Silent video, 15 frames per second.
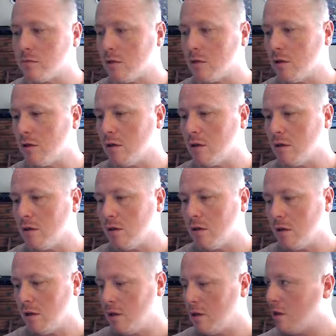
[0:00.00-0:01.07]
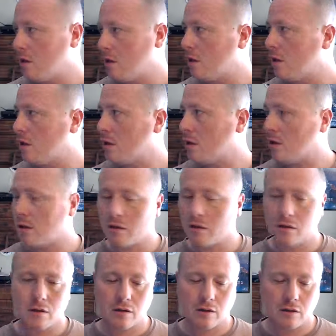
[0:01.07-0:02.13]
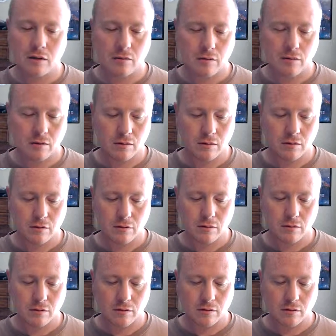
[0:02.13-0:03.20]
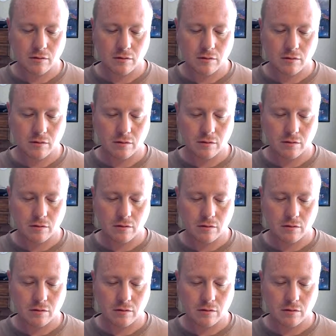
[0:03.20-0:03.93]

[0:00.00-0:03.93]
Nothing is said.